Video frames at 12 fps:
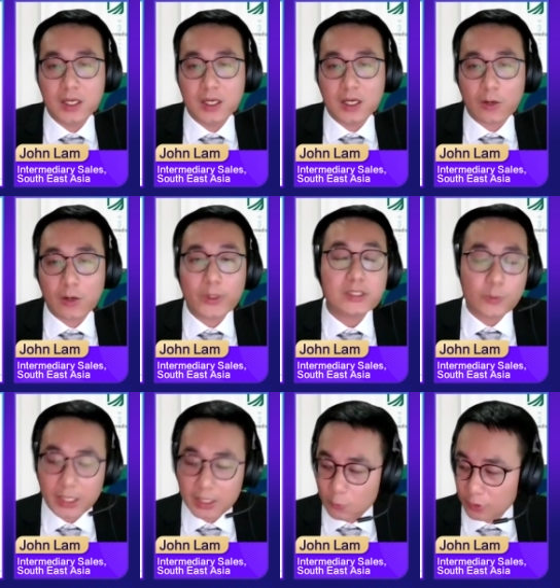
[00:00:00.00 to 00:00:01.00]
We're still
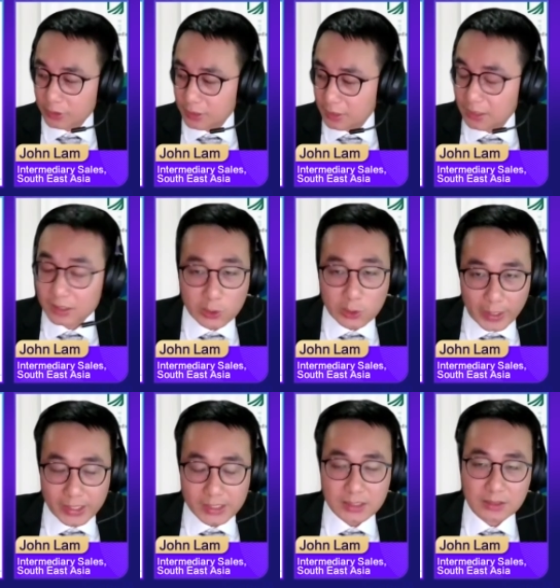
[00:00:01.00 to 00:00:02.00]
headquartered in the
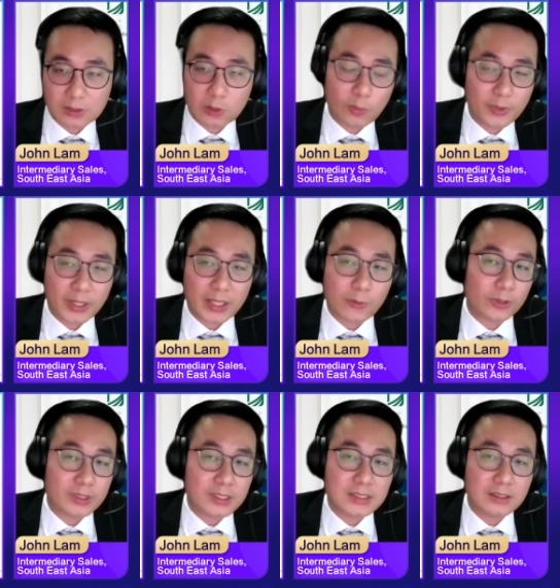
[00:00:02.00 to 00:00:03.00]
US, global
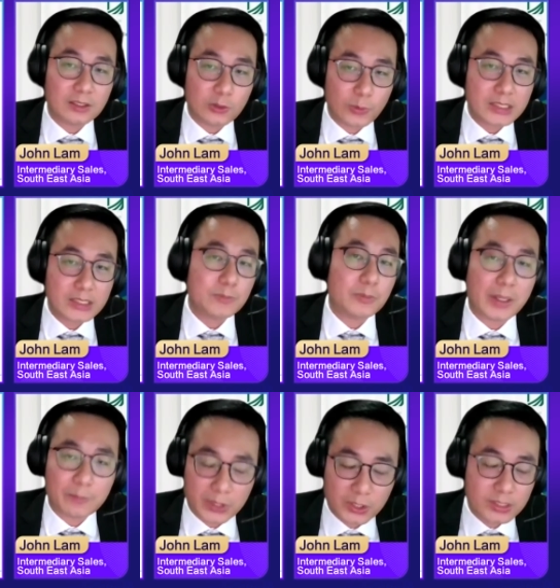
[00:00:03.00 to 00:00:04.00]
headquarters in the US
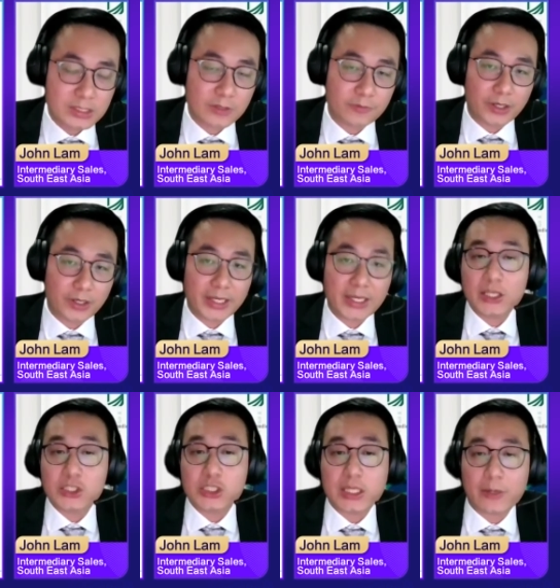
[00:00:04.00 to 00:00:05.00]
because of our
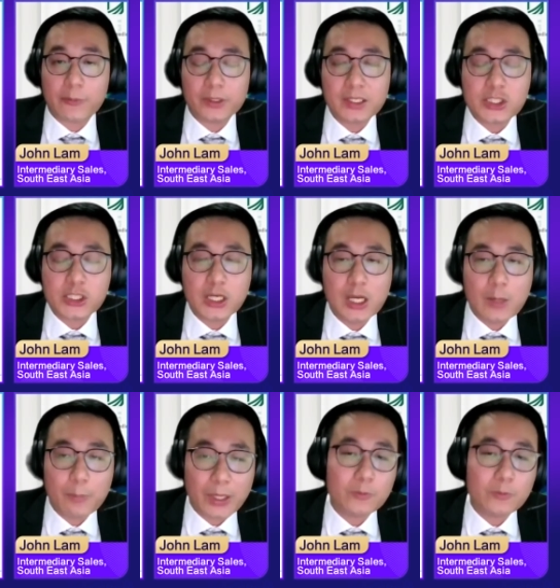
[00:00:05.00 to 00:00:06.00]
AIG heritage,
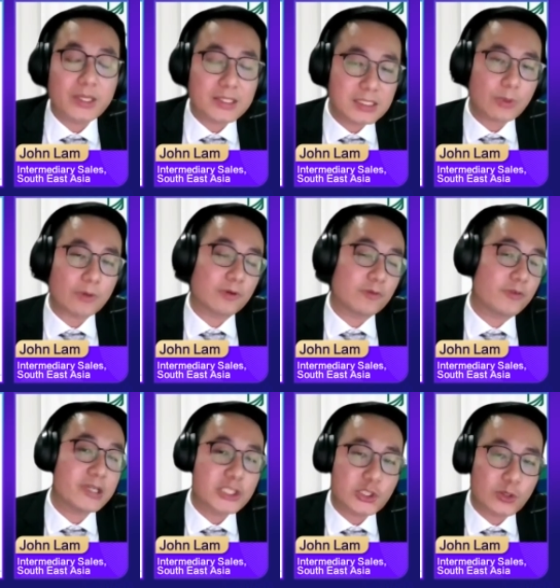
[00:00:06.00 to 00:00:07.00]
but you can see we have a
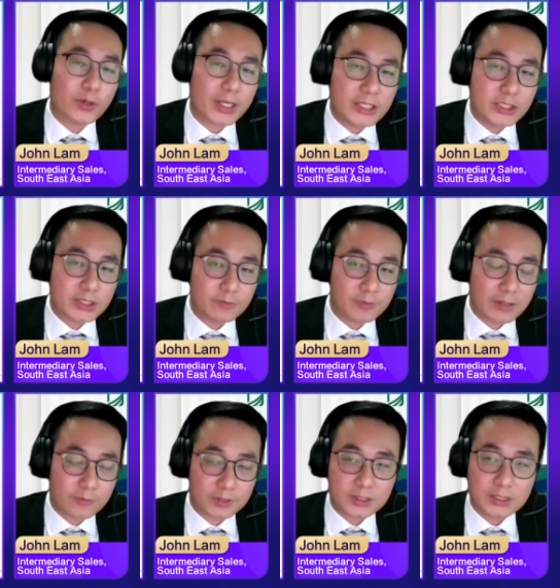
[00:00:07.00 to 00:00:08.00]
very strong Asian
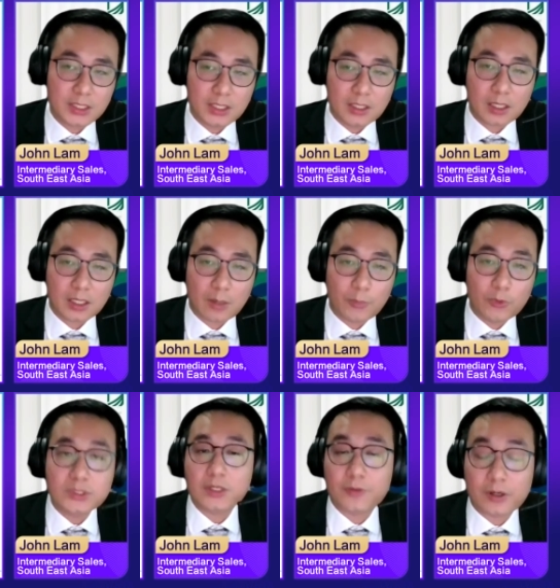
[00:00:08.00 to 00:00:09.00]
flavor.
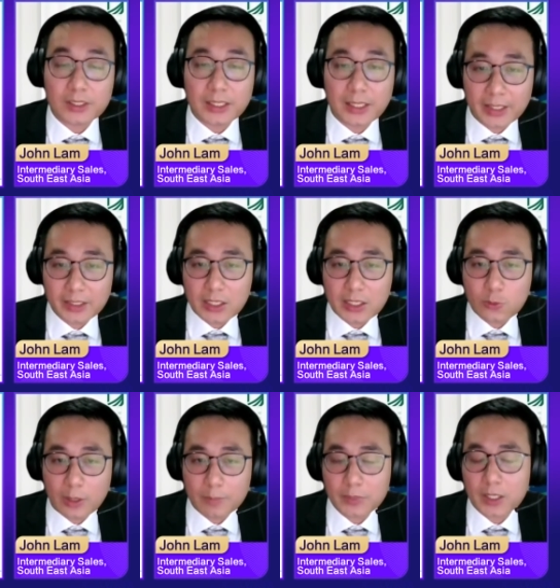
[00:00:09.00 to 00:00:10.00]
Most of our client
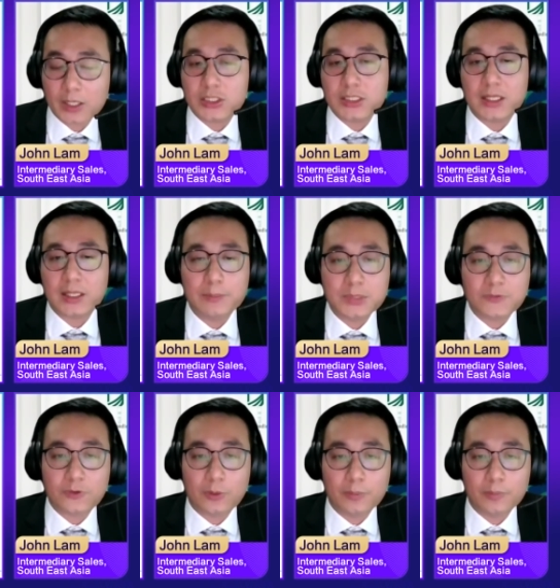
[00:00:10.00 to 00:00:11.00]
AUM actually comes
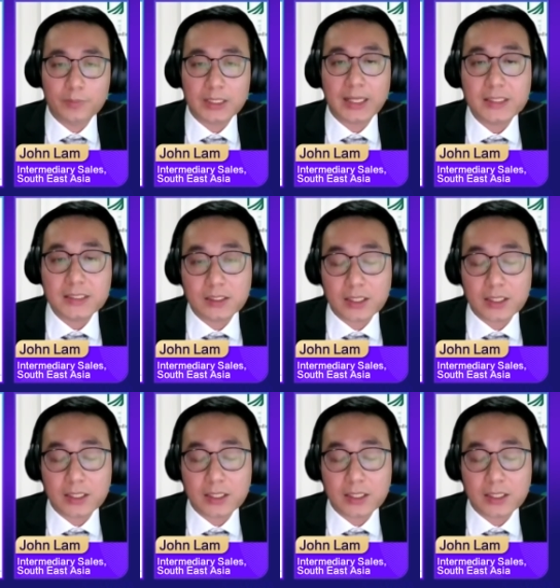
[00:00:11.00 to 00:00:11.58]
from clients in the